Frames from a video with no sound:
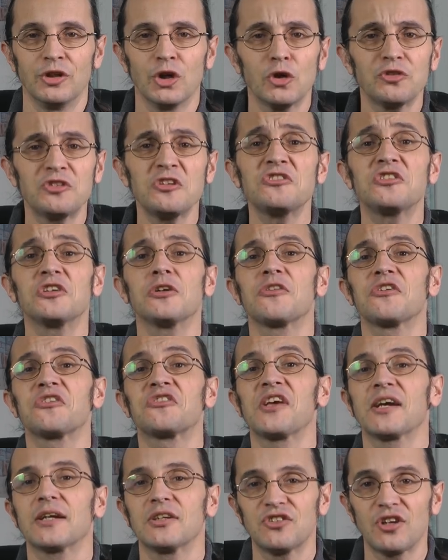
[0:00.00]
Not until
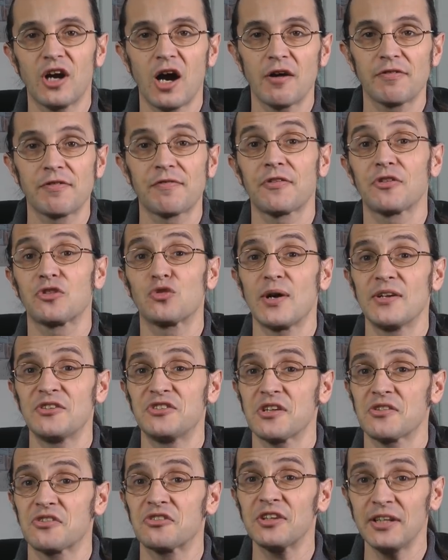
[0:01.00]
the second half of the
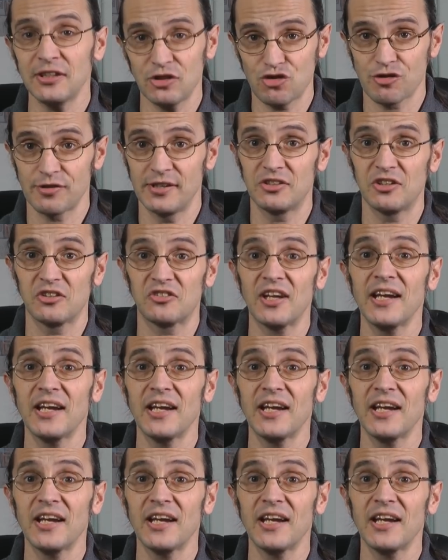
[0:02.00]
20th century